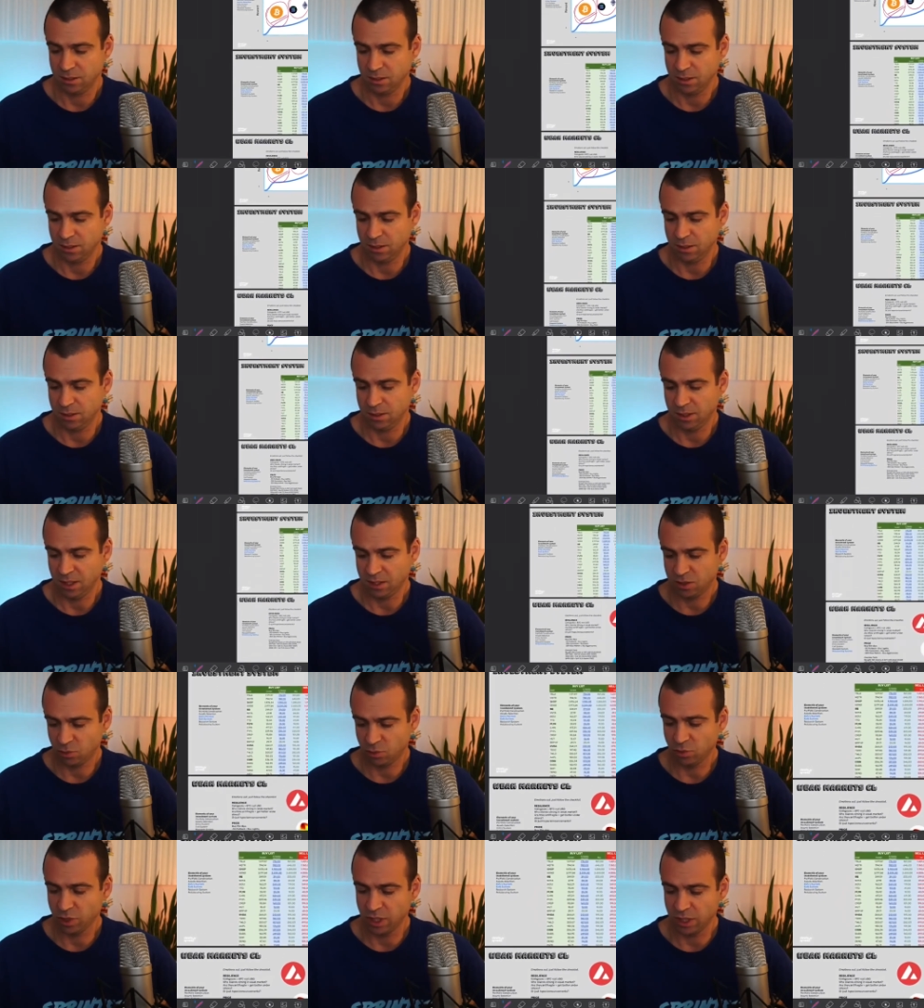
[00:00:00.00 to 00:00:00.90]
Uh,
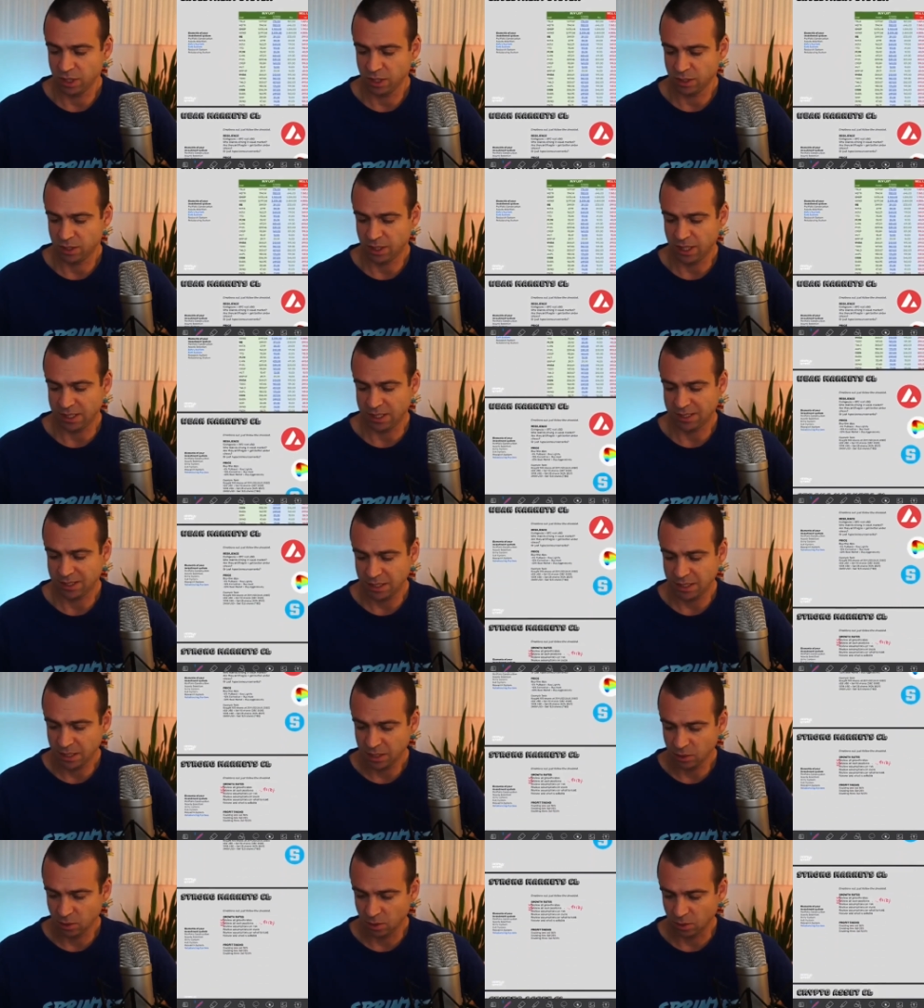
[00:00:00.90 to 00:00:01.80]
that's really
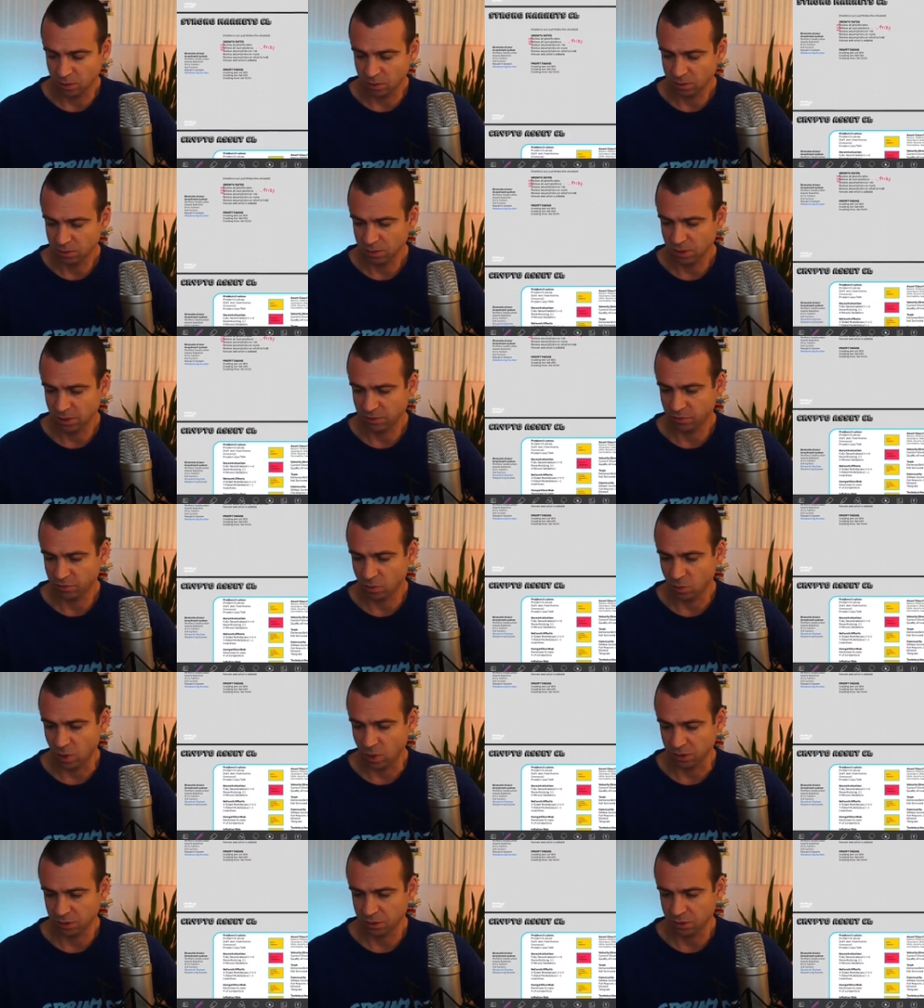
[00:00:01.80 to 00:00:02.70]
casino, if you
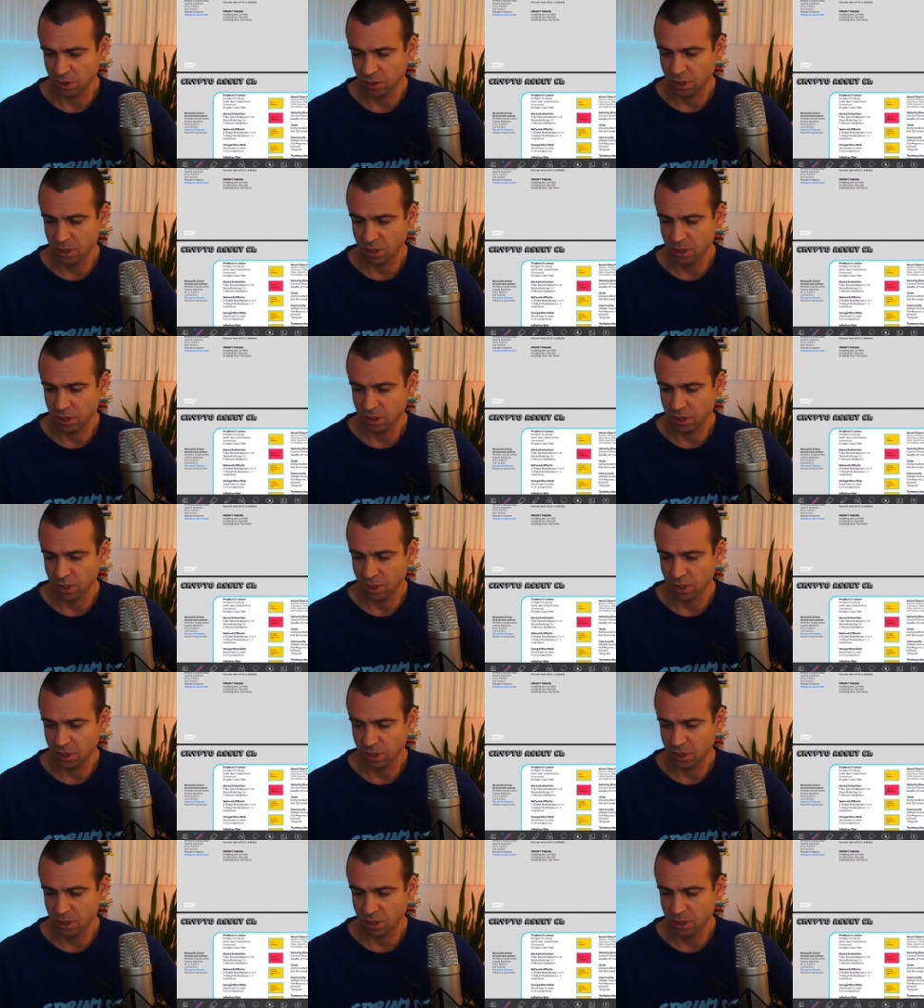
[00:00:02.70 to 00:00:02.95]
want.